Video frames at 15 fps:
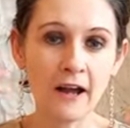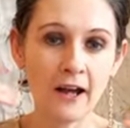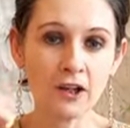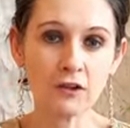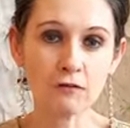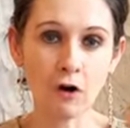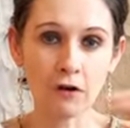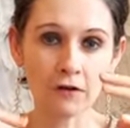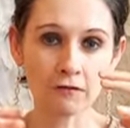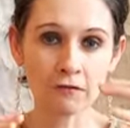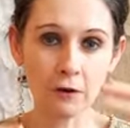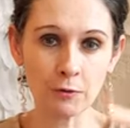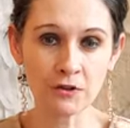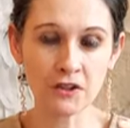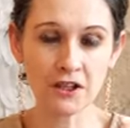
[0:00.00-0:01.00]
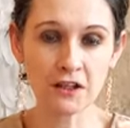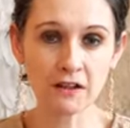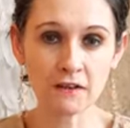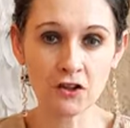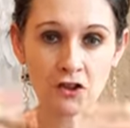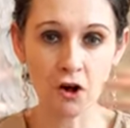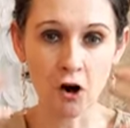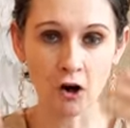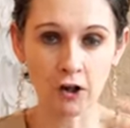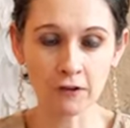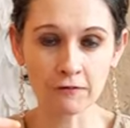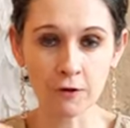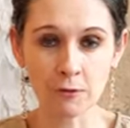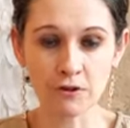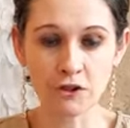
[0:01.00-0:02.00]
And you've got the rooting, the darker
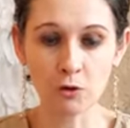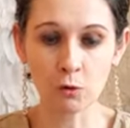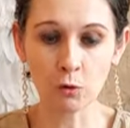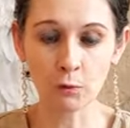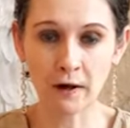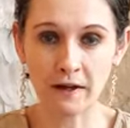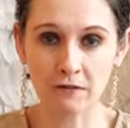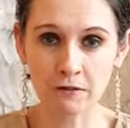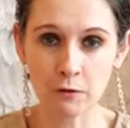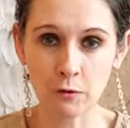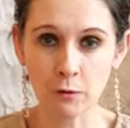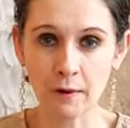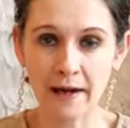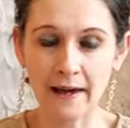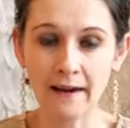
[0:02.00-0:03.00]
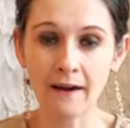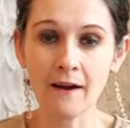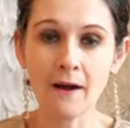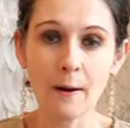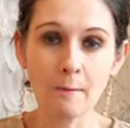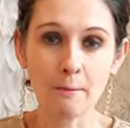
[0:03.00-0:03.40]
rooting all the way through the wig,